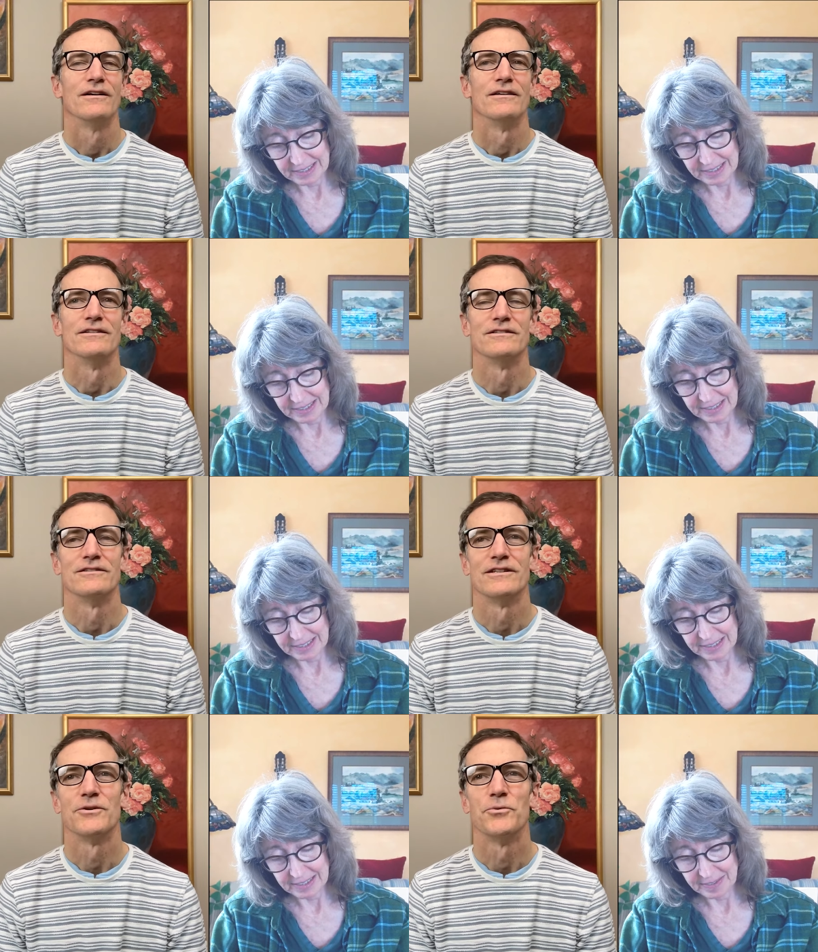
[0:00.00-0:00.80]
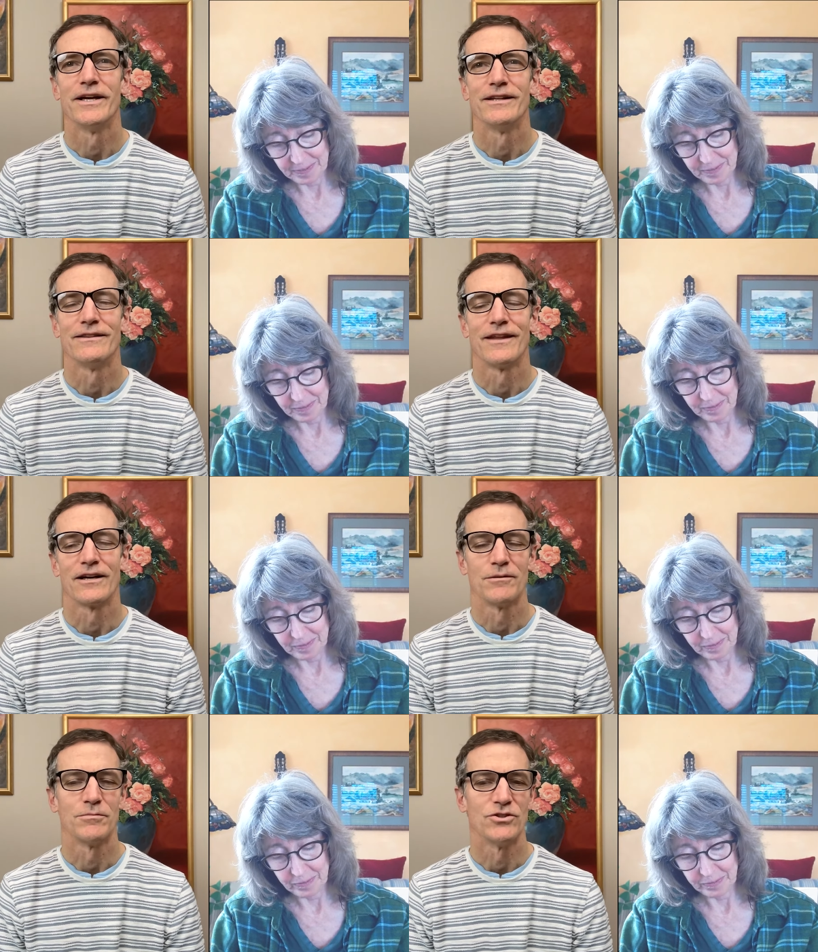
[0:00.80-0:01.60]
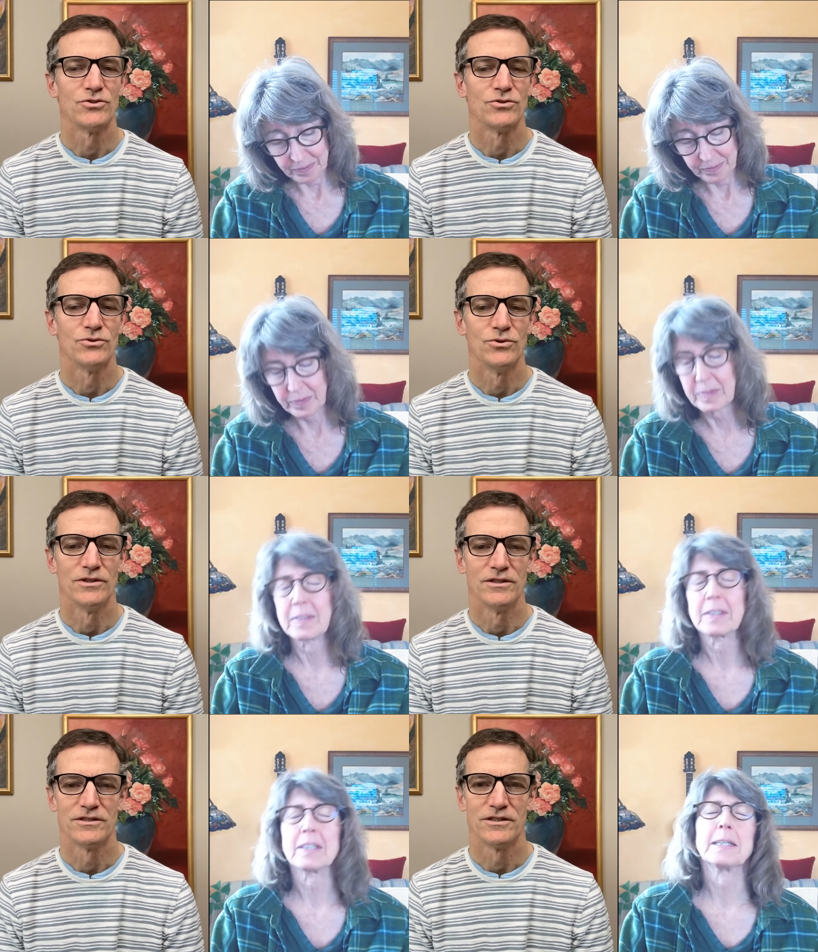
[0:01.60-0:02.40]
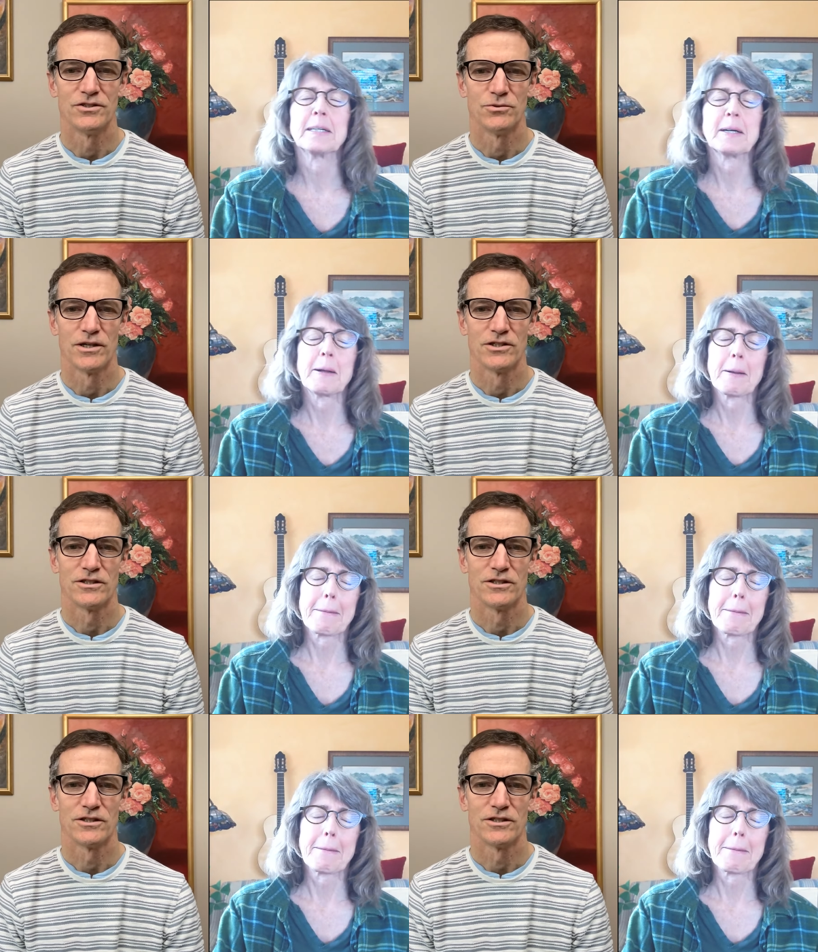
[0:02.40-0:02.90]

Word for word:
Speaker 1: is there any way that that could be true in this situation?